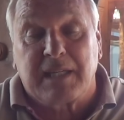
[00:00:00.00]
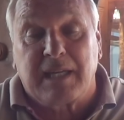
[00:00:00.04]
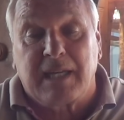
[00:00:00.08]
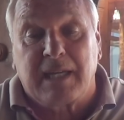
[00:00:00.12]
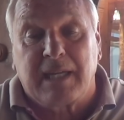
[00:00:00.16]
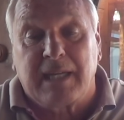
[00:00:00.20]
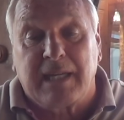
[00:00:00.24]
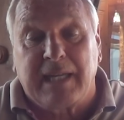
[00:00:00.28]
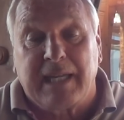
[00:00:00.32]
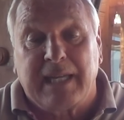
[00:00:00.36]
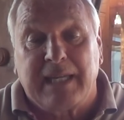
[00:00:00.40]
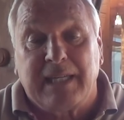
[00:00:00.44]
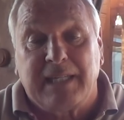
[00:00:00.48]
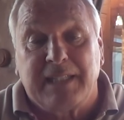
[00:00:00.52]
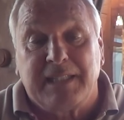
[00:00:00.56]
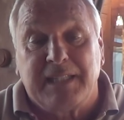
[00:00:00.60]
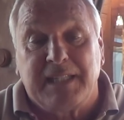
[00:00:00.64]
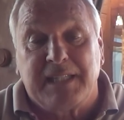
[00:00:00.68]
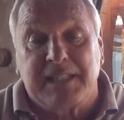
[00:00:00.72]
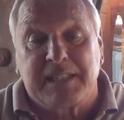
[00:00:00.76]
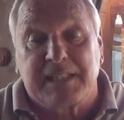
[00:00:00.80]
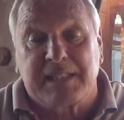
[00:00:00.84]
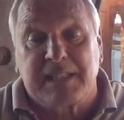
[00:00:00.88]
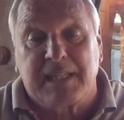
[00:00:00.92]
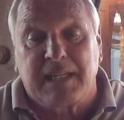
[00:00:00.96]
uh, England
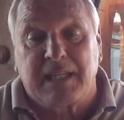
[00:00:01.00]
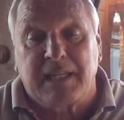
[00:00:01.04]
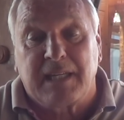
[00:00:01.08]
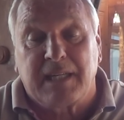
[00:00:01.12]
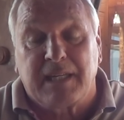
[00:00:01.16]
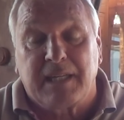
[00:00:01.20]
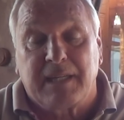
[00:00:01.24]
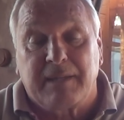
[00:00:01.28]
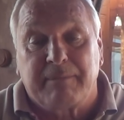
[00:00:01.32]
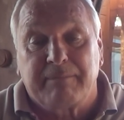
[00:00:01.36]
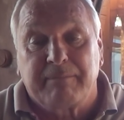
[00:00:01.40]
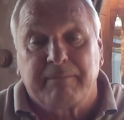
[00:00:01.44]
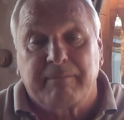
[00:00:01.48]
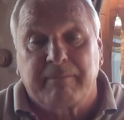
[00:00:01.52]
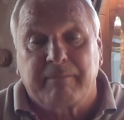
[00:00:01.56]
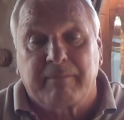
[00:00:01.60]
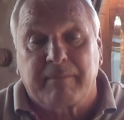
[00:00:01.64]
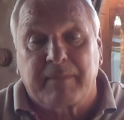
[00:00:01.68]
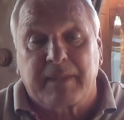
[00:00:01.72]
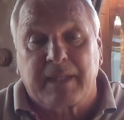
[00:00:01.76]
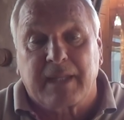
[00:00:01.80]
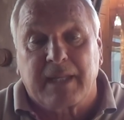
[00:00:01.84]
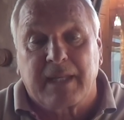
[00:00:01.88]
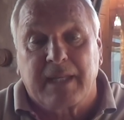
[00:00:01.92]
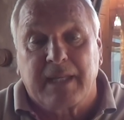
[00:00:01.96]
this uh,
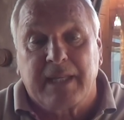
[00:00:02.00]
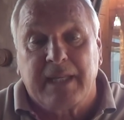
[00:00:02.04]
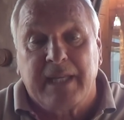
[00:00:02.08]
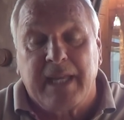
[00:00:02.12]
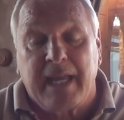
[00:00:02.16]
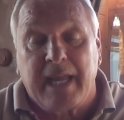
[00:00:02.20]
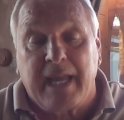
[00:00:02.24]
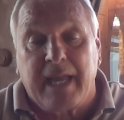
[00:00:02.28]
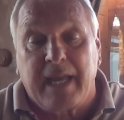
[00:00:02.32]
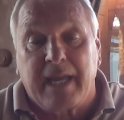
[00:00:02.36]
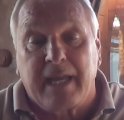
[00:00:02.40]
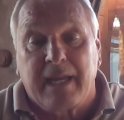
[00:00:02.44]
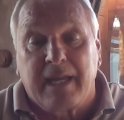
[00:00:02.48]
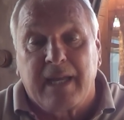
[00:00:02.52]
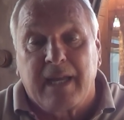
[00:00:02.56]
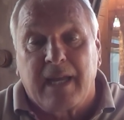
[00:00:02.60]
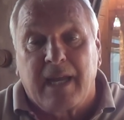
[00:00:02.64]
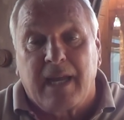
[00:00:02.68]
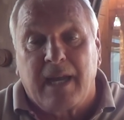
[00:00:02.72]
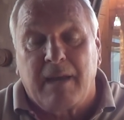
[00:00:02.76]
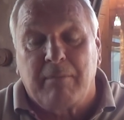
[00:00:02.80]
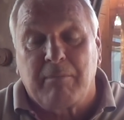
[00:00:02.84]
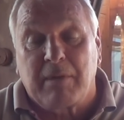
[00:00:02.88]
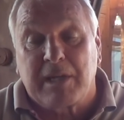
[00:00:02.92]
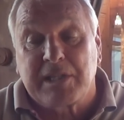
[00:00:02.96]
year,
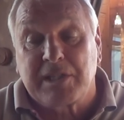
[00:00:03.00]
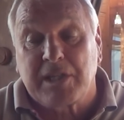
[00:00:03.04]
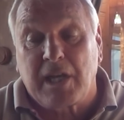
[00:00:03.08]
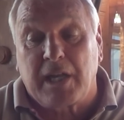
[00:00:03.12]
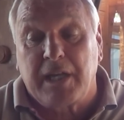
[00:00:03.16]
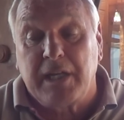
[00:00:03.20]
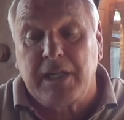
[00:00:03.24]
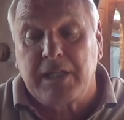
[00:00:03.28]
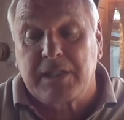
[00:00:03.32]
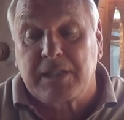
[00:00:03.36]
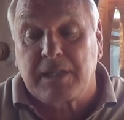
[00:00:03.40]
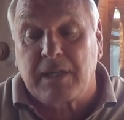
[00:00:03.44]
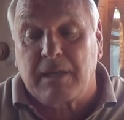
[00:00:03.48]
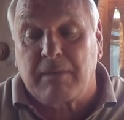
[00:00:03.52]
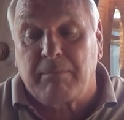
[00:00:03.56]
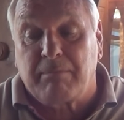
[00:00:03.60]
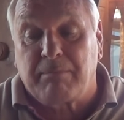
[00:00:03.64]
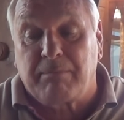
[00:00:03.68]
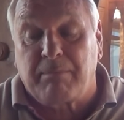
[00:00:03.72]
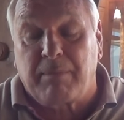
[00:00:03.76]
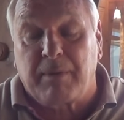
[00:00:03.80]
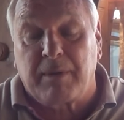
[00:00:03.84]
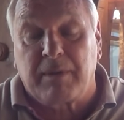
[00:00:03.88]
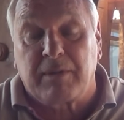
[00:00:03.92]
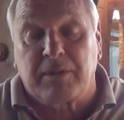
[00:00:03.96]
and my son is
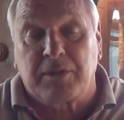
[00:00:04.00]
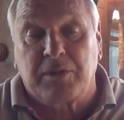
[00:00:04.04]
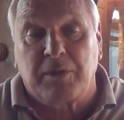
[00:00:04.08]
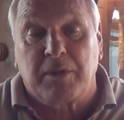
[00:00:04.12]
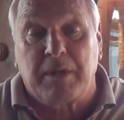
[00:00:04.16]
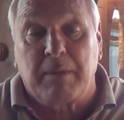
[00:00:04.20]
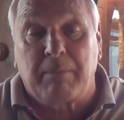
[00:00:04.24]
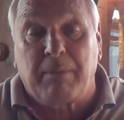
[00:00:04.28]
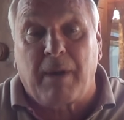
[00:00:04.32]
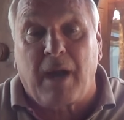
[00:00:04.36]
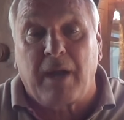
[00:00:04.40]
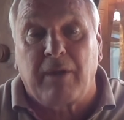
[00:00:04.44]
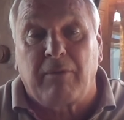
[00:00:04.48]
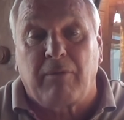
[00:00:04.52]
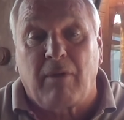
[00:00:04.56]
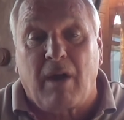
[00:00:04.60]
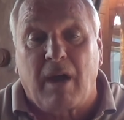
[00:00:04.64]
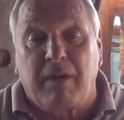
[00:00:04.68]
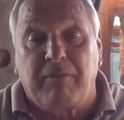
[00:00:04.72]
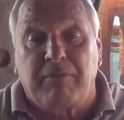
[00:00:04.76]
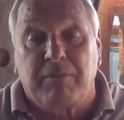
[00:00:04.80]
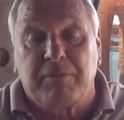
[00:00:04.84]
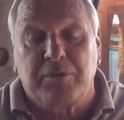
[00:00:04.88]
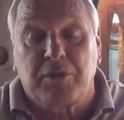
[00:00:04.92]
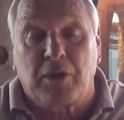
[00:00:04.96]
doing a bike
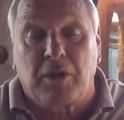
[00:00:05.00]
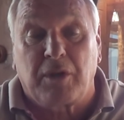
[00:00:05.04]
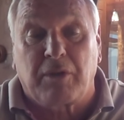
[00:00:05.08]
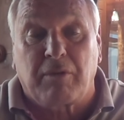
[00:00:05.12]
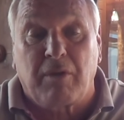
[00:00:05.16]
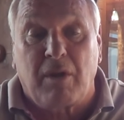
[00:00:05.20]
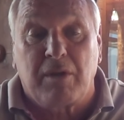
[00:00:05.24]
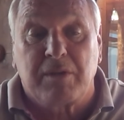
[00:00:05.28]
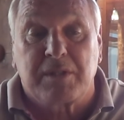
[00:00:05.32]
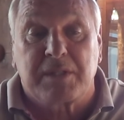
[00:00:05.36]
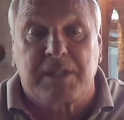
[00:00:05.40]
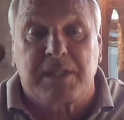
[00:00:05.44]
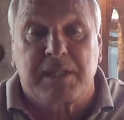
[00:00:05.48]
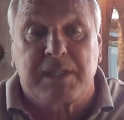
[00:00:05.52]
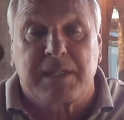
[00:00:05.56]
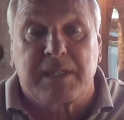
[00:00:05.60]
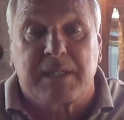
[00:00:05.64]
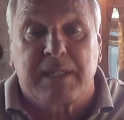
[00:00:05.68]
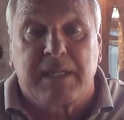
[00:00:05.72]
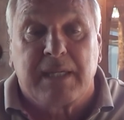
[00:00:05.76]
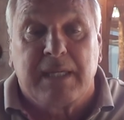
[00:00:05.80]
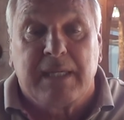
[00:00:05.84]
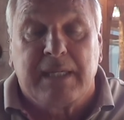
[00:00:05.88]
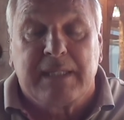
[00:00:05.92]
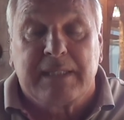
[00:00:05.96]
ride from John O'Groats
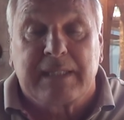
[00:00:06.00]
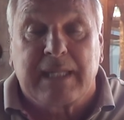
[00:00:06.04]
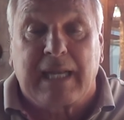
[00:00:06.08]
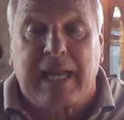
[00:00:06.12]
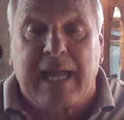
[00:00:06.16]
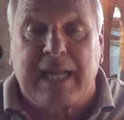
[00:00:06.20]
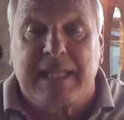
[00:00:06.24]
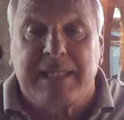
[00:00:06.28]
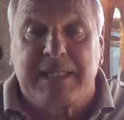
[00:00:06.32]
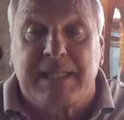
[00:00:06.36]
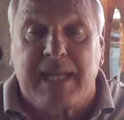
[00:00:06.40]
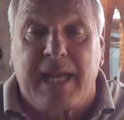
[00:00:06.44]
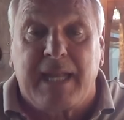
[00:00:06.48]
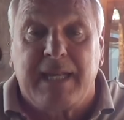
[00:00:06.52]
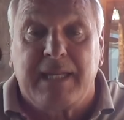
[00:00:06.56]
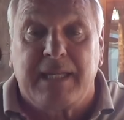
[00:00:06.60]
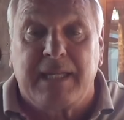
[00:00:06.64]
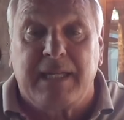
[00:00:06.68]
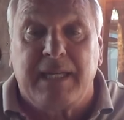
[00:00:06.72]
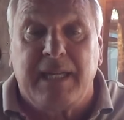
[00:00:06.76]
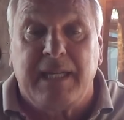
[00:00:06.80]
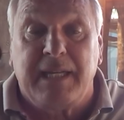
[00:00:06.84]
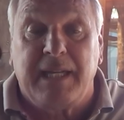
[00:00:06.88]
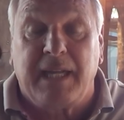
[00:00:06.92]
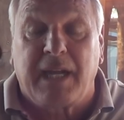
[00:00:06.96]
to Land's End,
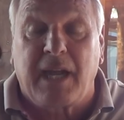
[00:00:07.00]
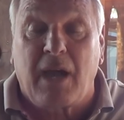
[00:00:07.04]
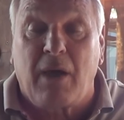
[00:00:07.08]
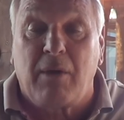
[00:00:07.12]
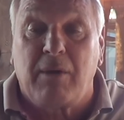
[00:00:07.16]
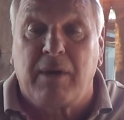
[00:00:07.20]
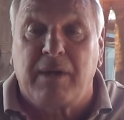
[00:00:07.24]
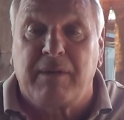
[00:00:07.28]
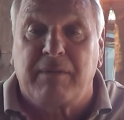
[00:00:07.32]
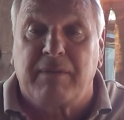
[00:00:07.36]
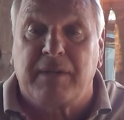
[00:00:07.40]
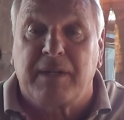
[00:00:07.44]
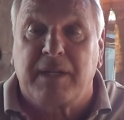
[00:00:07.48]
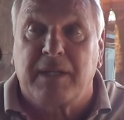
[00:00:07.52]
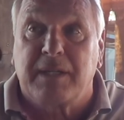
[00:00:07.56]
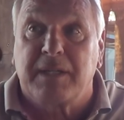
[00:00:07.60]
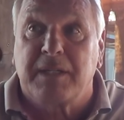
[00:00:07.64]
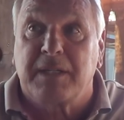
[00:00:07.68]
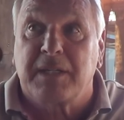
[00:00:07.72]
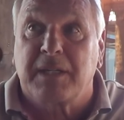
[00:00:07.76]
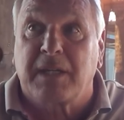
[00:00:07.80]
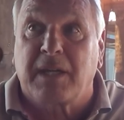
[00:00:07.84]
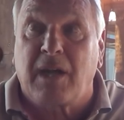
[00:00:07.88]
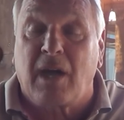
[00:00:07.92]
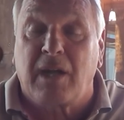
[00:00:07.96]
and Indigo
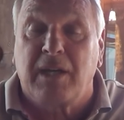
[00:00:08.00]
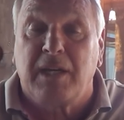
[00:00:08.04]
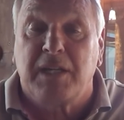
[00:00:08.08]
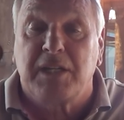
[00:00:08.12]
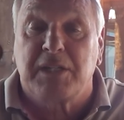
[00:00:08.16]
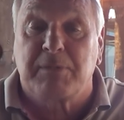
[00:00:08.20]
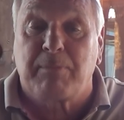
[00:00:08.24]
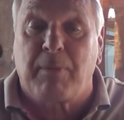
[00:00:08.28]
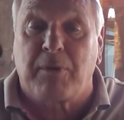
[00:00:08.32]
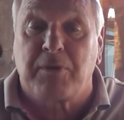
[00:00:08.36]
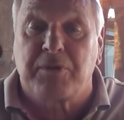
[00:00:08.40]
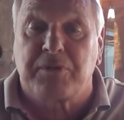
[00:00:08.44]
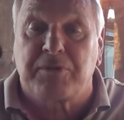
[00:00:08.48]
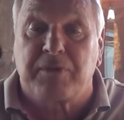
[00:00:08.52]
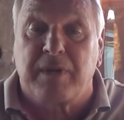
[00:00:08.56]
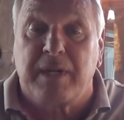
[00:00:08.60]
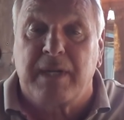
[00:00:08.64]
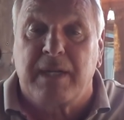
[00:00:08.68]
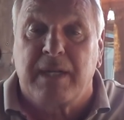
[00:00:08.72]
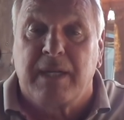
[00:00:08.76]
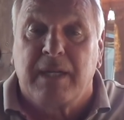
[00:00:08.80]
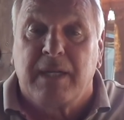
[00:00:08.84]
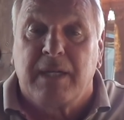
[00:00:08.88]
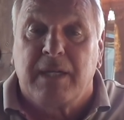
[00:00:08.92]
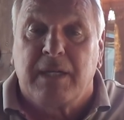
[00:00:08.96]
um, kindly sponsoring
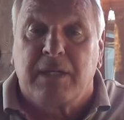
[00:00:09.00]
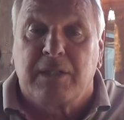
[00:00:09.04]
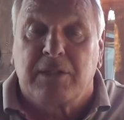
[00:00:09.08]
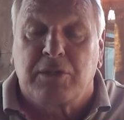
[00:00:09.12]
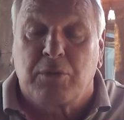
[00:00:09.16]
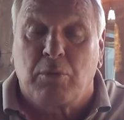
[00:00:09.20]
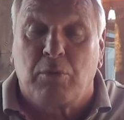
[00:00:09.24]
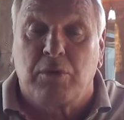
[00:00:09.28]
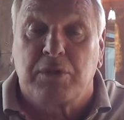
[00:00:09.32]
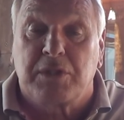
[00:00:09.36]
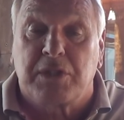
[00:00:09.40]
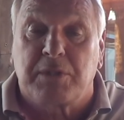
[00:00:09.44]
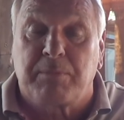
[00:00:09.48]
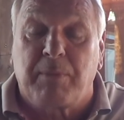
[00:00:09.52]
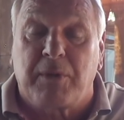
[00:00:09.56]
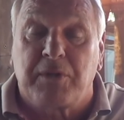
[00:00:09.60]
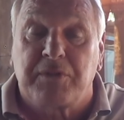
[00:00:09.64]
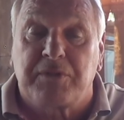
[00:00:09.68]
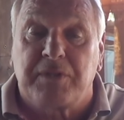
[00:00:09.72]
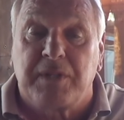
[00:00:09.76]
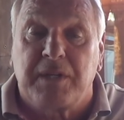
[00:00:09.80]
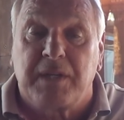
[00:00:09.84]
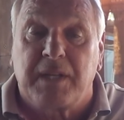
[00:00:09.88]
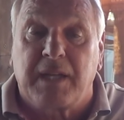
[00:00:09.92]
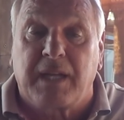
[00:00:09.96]
towards
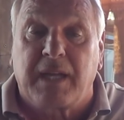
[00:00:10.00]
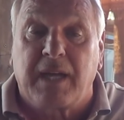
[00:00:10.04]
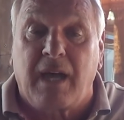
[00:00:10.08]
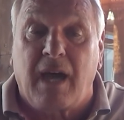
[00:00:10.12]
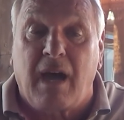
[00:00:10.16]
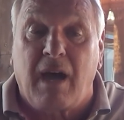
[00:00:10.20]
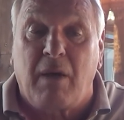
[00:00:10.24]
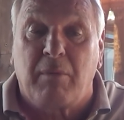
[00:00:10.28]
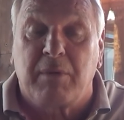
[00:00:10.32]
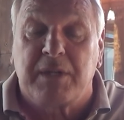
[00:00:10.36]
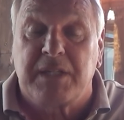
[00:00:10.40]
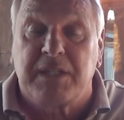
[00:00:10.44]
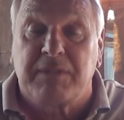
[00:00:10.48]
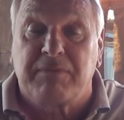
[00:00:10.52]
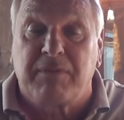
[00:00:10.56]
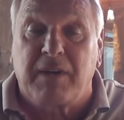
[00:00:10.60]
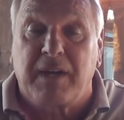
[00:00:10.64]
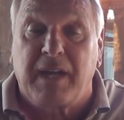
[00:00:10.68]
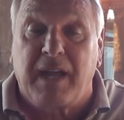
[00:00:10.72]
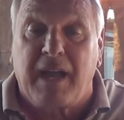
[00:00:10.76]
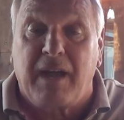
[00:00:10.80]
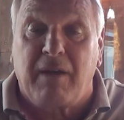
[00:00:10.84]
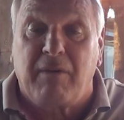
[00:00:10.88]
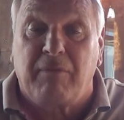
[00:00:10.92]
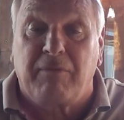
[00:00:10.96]
sponsoring the car, which is
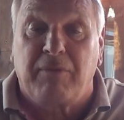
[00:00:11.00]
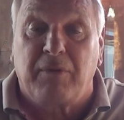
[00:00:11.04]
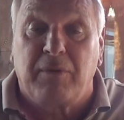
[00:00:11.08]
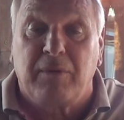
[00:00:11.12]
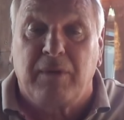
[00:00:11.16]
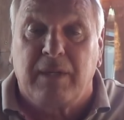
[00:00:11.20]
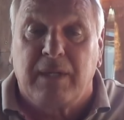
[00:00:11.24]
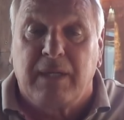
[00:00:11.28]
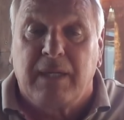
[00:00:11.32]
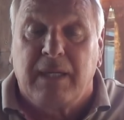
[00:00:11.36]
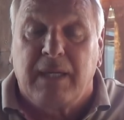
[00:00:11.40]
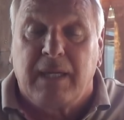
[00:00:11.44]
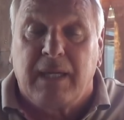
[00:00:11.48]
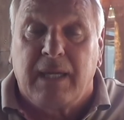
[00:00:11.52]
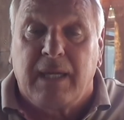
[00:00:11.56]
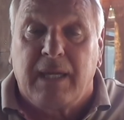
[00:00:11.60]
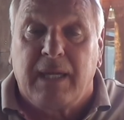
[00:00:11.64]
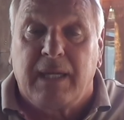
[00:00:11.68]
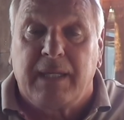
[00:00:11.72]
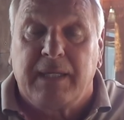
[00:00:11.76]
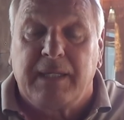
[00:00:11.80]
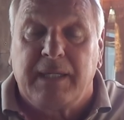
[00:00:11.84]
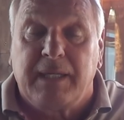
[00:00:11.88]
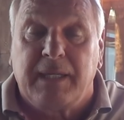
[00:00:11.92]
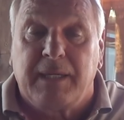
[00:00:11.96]
very helpful.
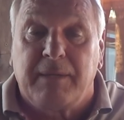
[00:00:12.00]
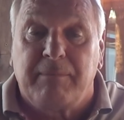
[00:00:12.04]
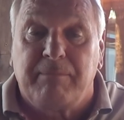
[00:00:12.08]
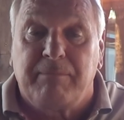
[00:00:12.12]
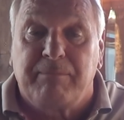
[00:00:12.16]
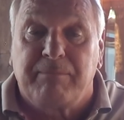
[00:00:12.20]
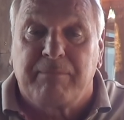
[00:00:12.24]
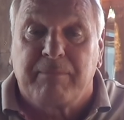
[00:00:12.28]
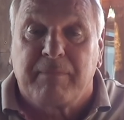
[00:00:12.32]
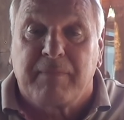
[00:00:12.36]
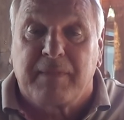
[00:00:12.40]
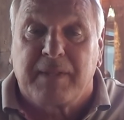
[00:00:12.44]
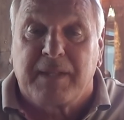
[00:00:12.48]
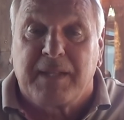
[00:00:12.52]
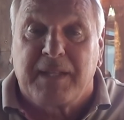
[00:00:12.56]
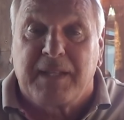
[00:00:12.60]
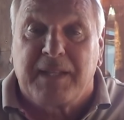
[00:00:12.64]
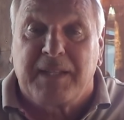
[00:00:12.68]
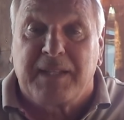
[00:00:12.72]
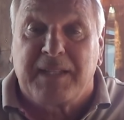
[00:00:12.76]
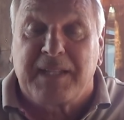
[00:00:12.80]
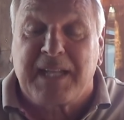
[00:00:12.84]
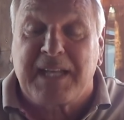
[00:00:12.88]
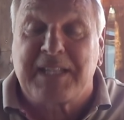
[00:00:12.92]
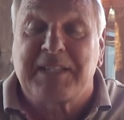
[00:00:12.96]
And um,
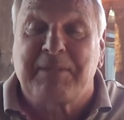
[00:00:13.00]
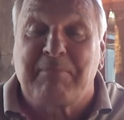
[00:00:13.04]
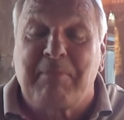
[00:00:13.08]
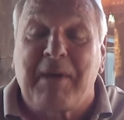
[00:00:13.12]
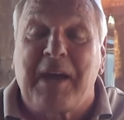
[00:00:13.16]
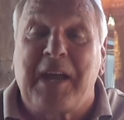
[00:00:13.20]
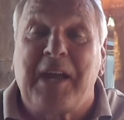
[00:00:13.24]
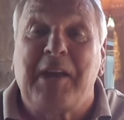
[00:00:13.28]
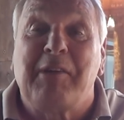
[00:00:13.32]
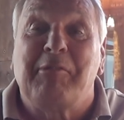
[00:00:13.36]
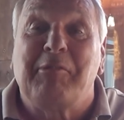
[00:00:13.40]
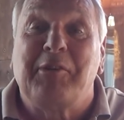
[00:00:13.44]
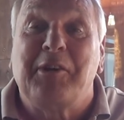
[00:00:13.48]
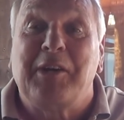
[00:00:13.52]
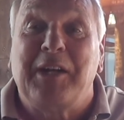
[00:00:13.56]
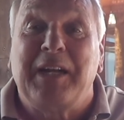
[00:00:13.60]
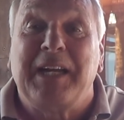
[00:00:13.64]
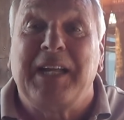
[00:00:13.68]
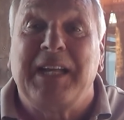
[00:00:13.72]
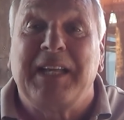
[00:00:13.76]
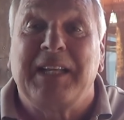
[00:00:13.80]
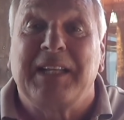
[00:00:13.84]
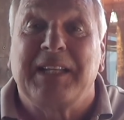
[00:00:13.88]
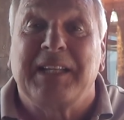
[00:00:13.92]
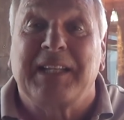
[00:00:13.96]
that's about it,
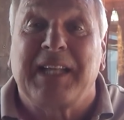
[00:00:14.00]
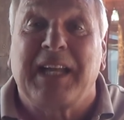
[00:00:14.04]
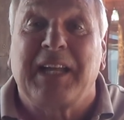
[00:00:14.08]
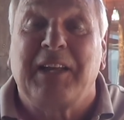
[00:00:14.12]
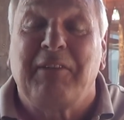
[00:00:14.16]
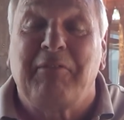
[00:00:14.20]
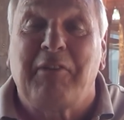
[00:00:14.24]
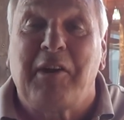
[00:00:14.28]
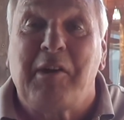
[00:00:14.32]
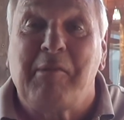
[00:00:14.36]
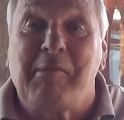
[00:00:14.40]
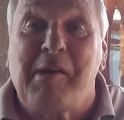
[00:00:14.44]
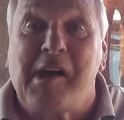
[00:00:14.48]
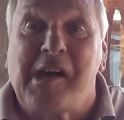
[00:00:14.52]
really. Thank you very